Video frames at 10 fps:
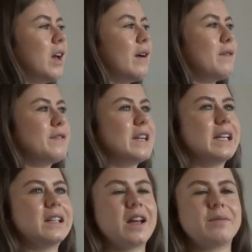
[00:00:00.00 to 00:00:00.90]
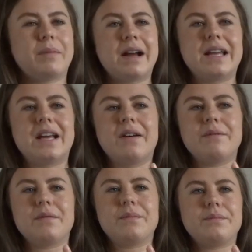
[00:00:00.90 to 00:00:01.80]
feeling like my
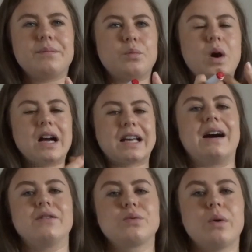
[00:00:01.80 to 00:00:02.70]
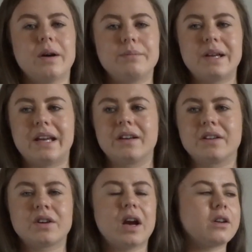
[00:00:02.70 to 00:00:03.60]
workouts weren't
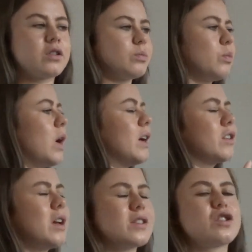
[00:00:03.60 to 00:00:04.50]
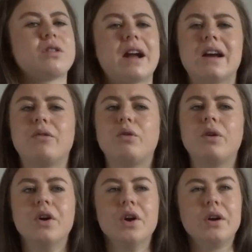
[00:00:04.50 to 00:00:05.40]
as great,
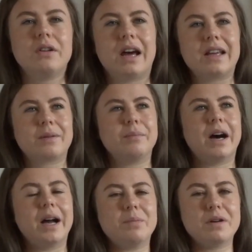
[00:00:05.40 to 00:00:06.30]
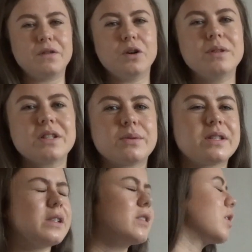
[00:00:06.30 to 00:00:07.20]
or like my performance
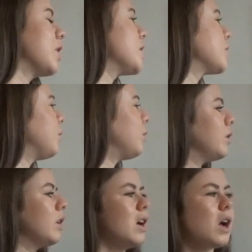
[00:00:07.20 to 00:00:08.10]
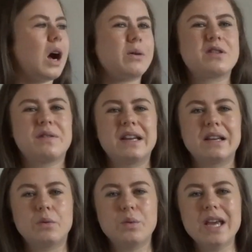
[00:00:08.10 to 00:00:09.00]
wasn't as good, or I was
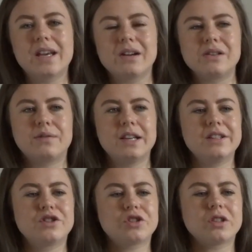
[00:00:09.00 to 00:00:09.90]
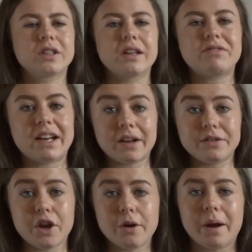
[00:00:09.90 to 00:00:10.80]
feeling weaker, I was feeling stronger, then
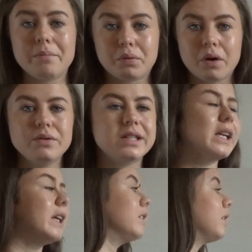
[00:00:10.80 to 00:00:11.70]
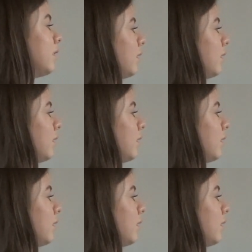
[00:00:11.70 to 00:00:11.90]
I'd know my protein